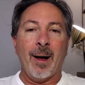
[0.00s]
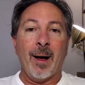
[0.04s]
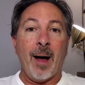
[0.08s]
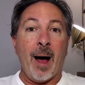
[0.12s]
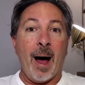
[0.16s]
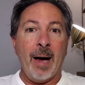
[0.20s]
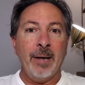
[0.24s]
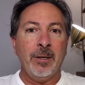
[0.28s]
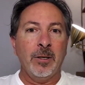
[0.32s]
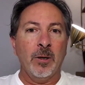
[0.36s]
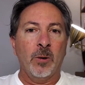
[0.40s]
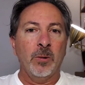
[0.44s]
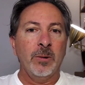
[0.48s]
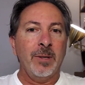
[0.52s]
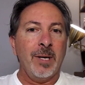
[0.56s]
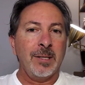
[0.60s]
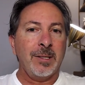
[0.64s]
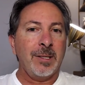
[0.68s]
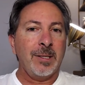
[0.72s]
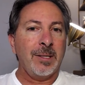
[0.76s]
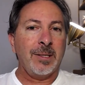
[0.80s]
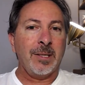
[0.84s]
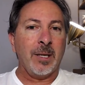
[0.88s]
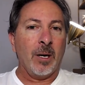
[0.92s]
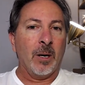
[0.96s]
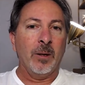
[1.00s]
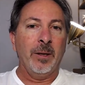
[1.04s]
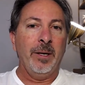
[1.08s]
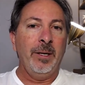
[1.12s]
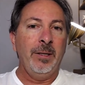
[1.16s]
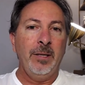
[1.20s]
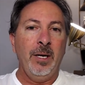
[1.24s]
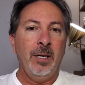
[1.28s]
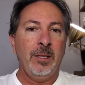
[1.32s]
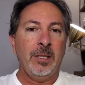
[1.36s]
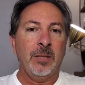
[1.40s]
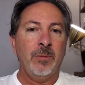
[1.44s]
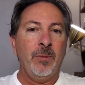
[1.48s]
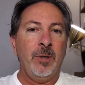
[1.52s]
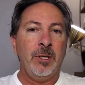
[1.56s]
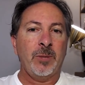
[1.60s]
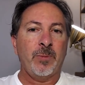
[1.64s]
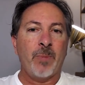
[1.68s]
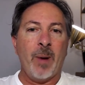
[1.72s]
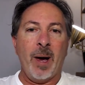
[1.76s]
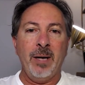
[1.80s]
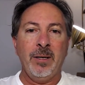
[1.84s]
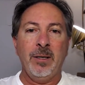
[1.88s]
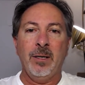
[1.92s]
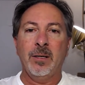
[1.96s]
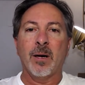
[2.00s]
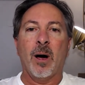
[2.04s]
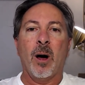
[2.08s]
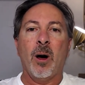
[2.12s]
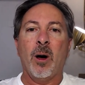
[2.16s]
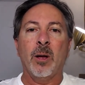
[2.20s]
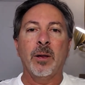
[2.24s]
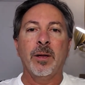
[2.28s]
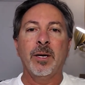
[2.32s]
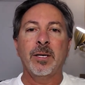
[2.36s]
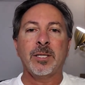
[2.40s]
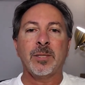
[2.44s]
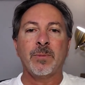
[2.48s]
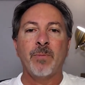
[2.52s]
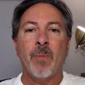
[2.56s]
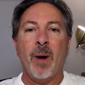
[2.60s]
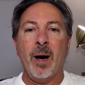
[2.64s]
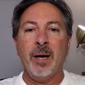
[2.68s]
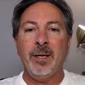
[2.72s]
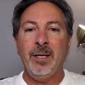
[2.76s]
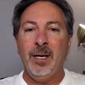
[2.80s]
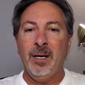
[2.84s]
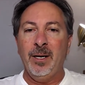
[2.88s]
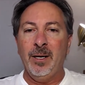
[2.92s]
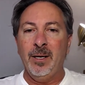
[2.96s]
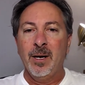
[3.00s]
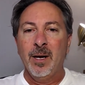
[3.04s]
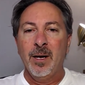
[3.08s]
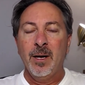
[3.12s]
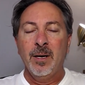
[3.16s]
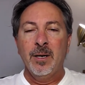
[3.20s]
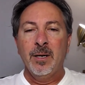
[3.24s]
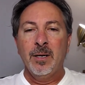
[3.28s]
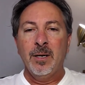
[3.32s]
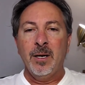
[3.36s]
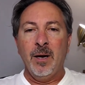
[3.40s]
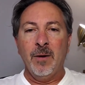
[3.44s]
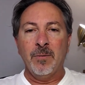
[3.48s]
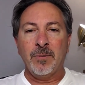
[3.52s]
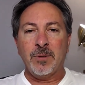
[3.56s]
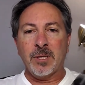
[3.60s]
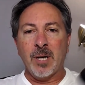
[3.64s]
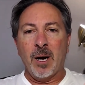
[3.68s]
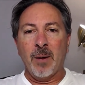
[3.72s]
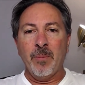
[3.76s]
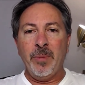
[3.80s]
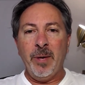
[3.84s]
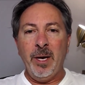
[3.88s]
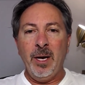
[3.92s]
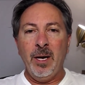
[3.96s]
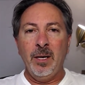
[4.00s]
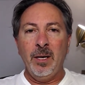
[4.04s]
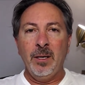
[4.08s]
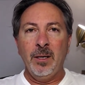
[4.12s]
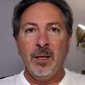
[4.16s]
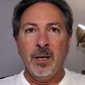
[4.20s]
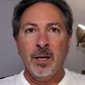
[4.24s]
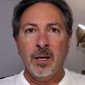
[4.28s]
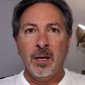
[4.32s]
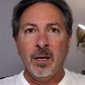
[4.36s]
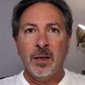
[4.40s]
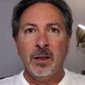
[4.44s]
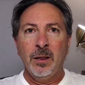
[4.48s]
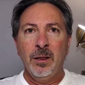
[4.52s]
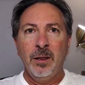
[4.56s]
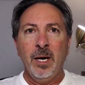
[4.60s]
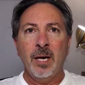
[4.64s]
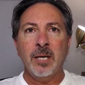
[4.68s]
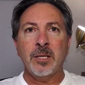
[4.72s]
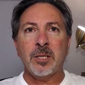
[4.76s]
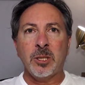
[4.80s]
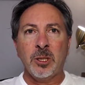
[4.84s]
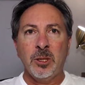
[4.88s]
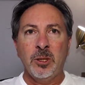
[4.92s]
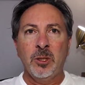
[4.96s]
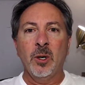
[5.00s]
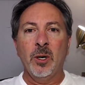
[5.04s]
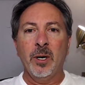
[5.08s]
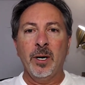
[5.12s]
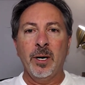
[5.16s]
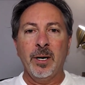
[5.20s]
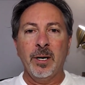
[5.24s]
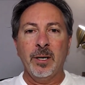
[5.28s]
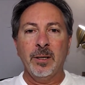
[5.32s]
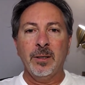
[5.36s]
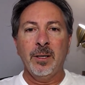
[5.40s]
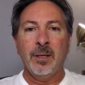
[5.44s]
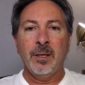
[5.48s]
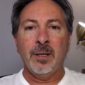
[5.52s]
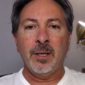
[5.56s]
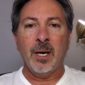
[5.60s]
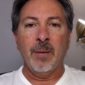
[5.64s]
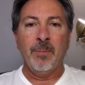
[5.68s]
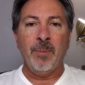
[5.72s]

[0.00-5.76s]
I don't necessarily need to be spending all this money if something this good can